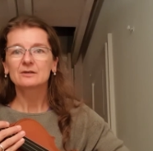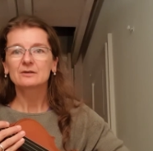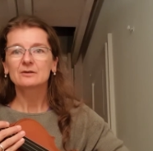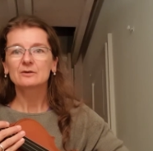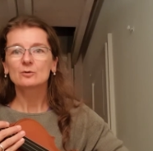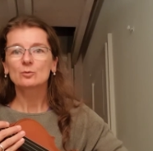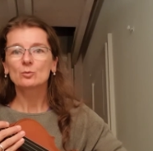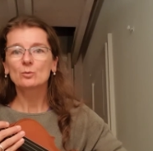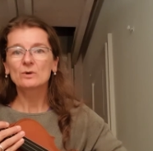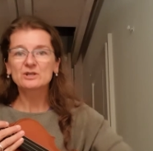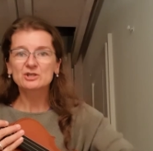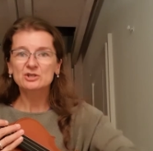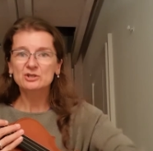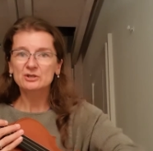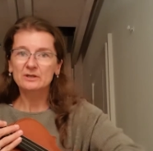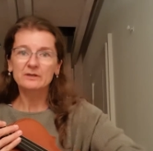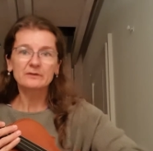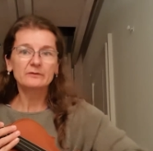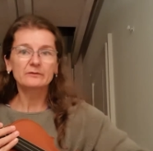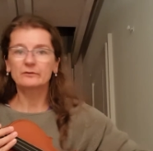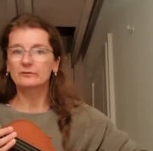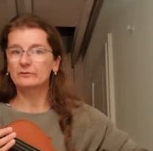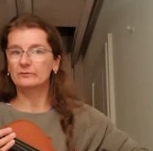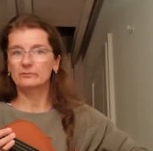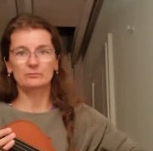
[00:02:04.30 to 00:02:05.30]
which
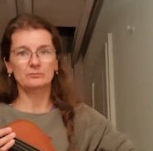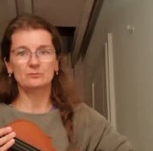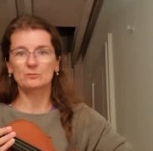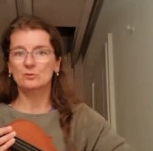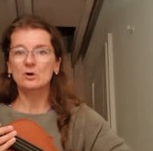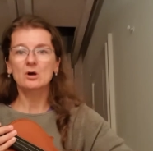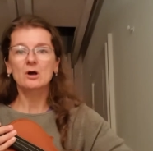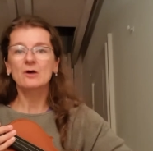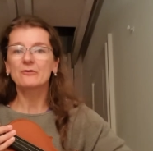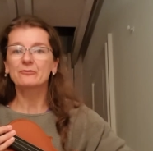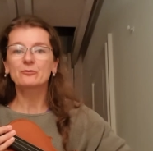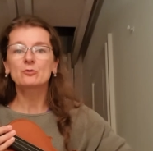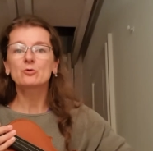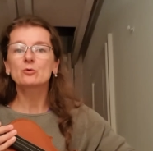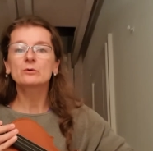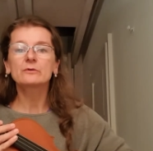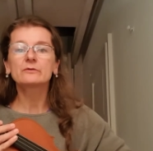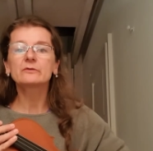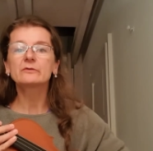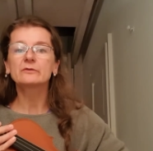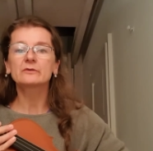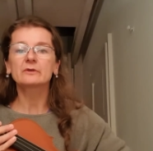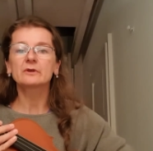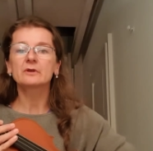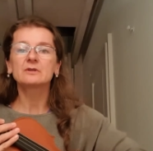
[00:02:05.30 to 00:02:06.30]
is, of
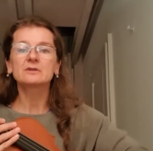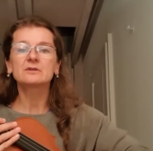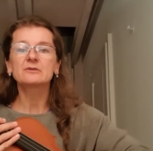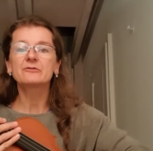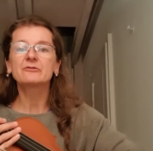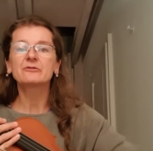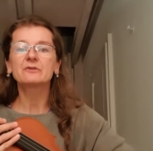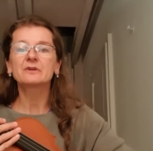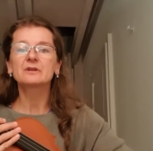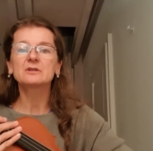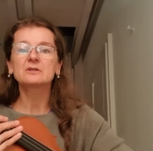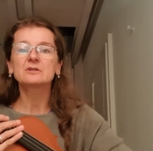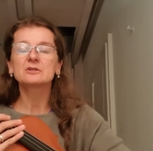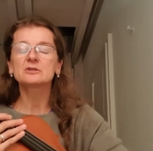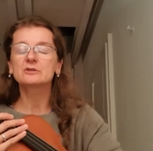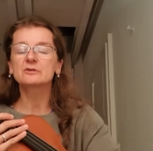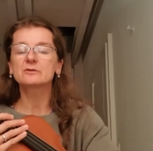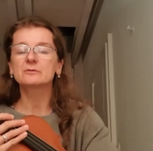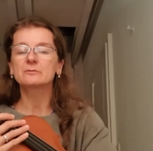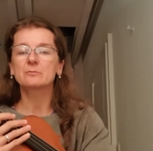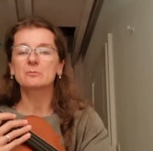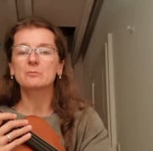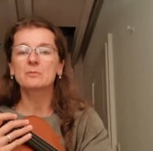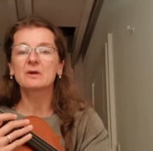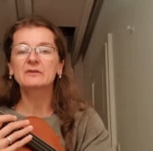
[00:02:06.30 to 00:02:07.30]
course, a
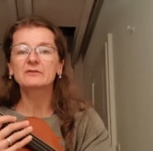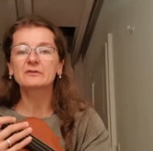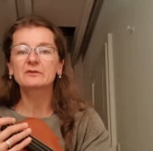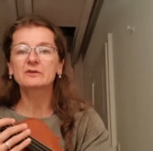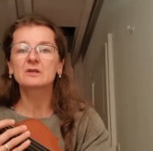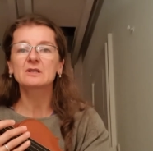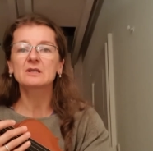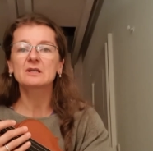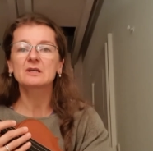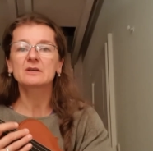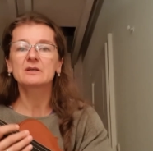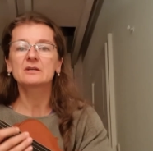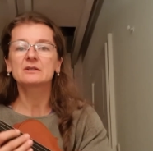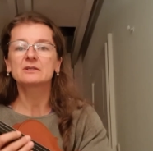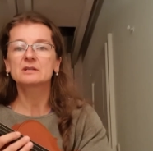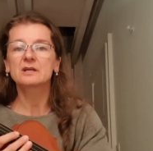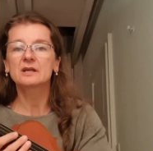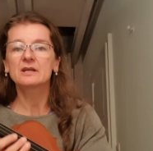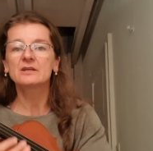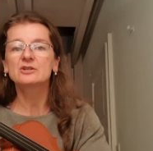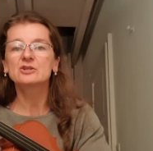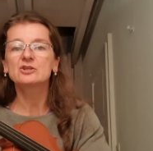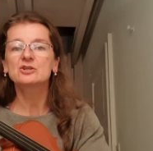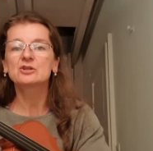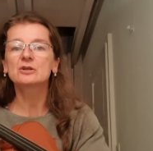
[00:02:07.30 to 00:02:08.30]
different muscular
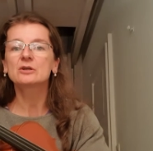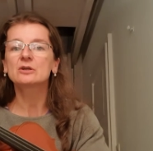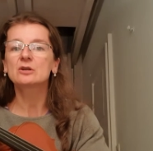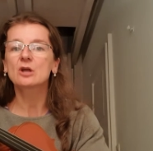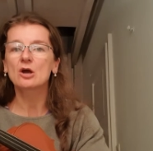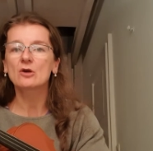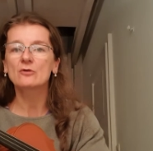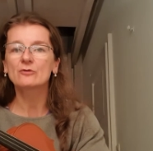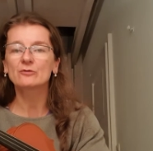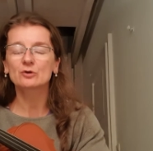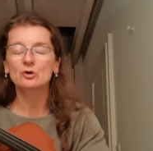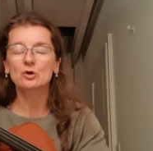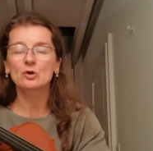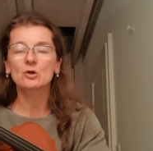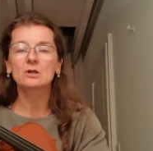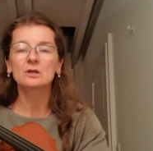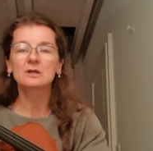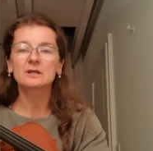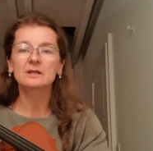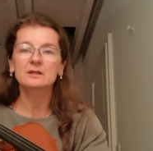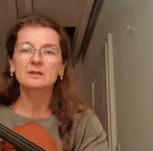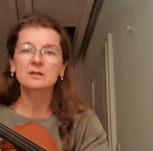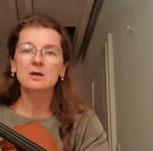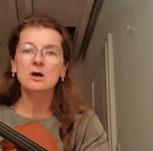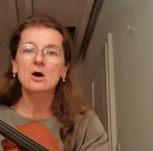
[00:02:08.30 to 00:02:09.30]
tension overall
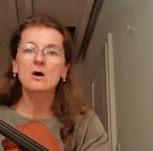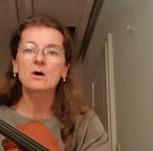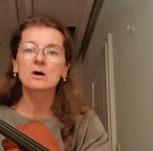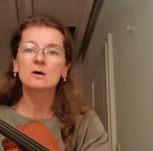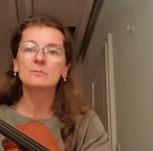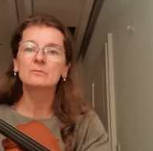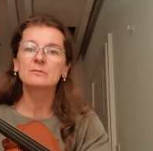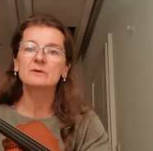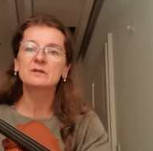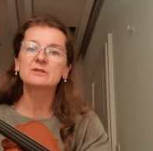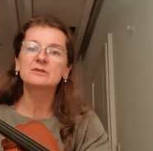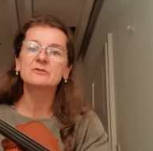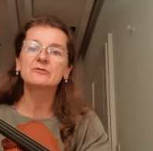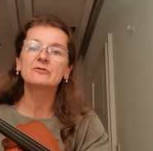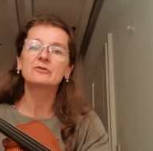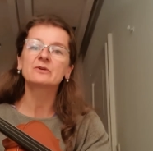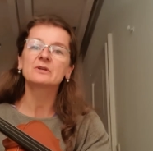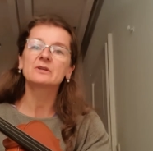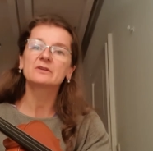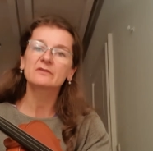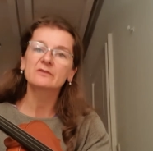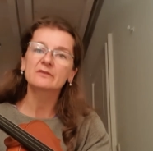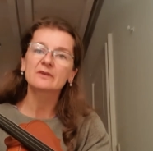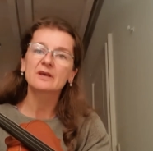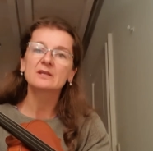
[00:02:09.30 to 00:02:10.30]
in the arm, a
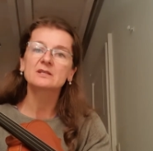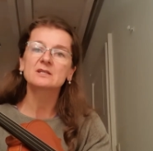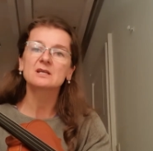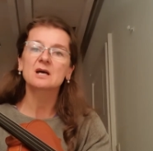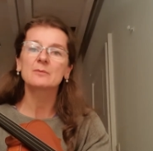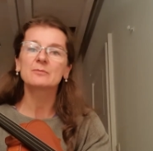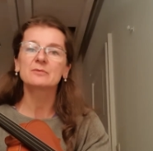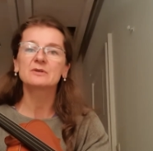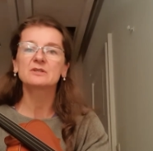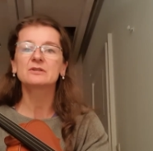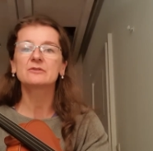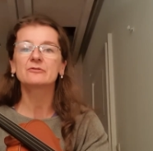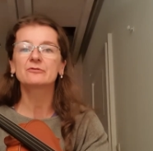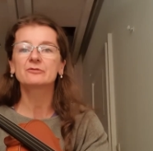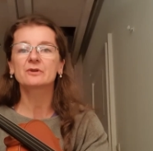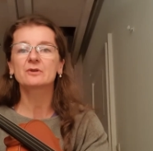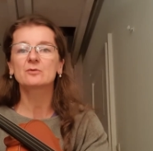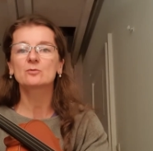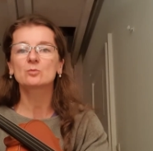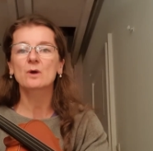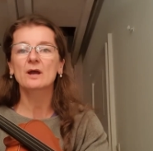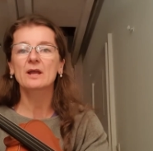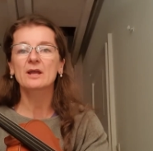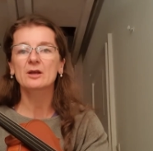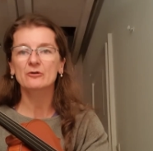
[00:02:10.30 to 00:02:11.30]
different setup, a
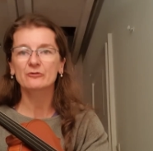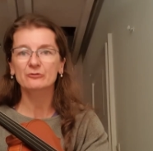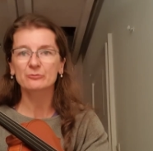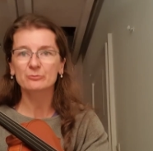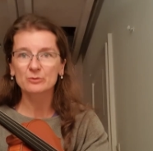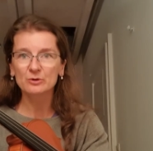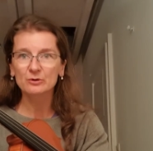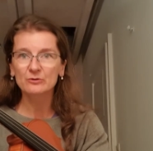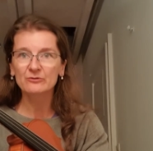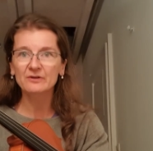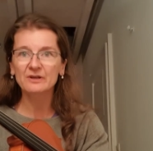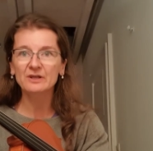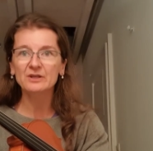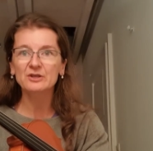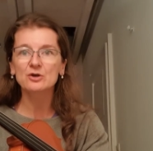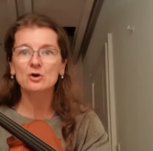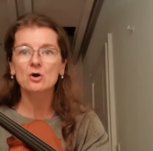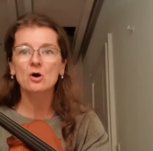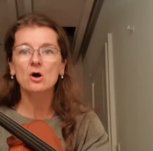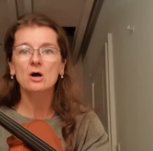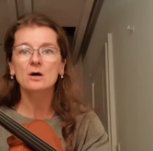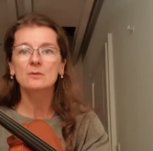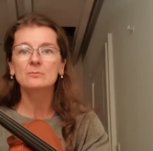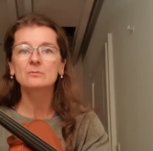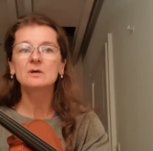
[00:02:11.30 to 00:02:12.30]
different way of moving your
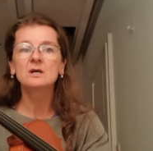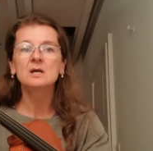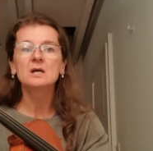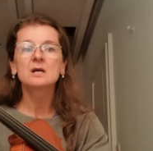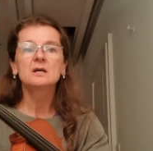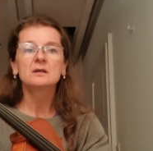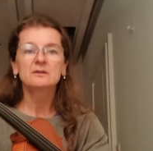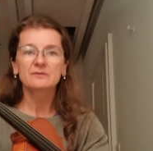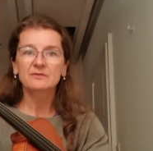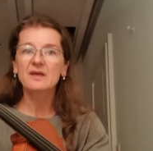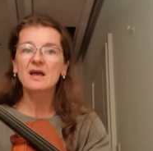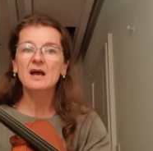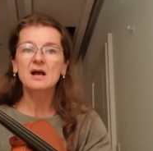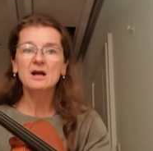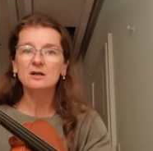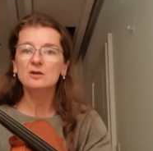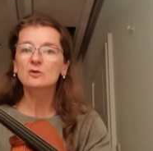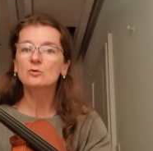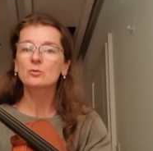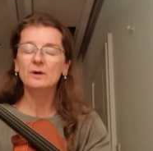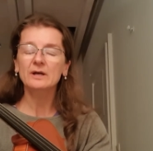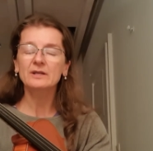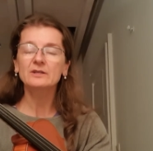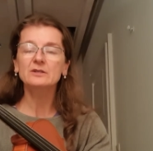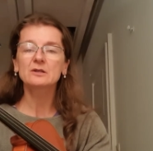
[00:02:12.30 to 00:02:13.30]
arm. There are
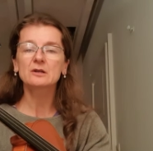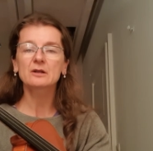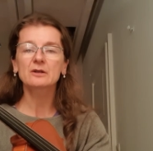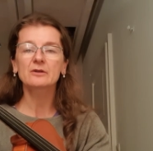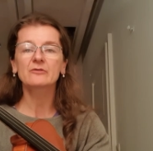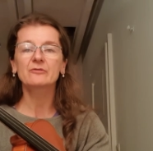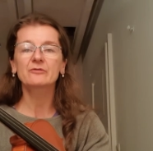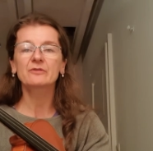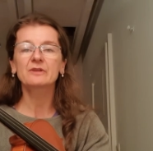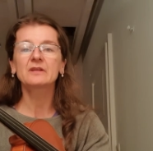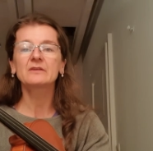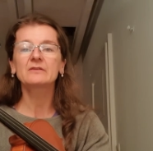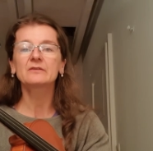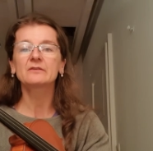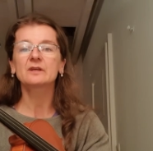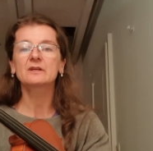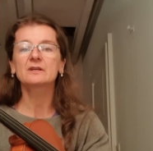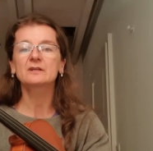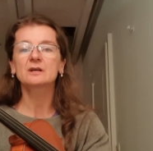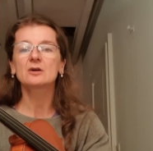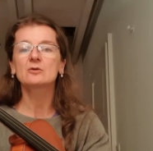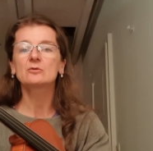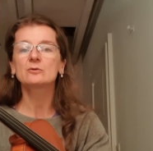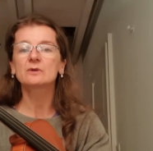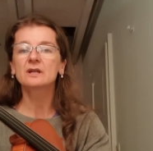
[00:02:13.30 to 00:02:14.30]
quite a lot of things
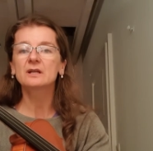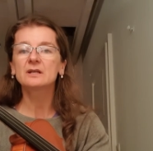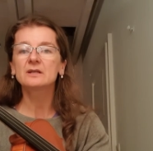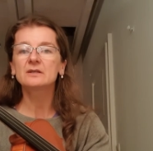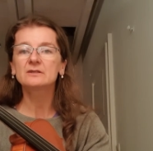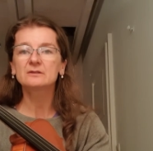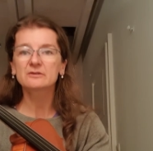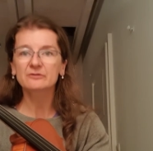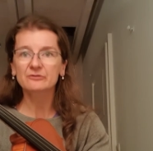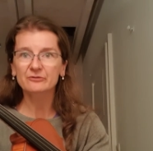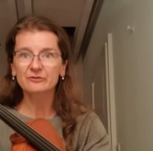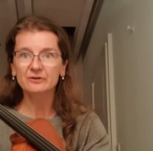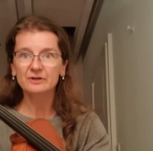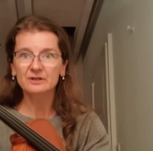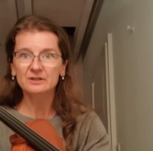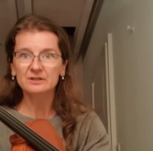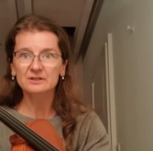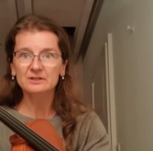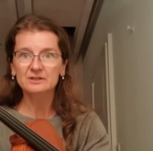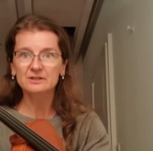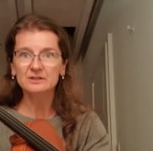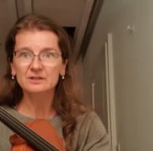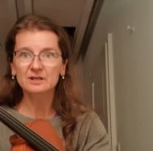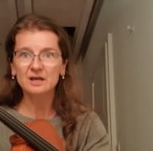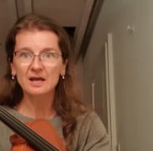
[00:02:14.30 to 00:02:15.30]
that are really
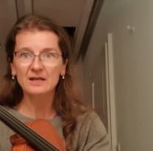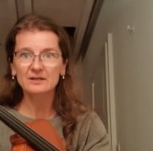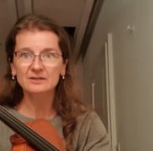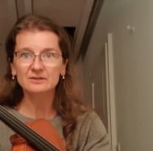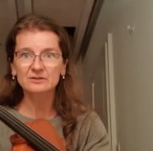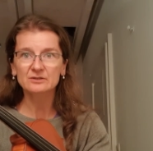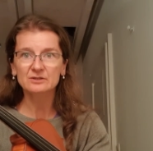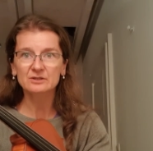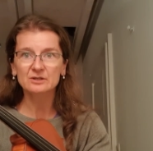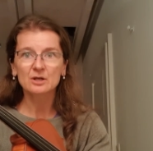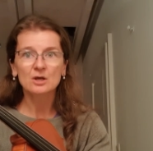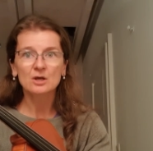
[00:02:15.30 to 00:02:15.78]
different. And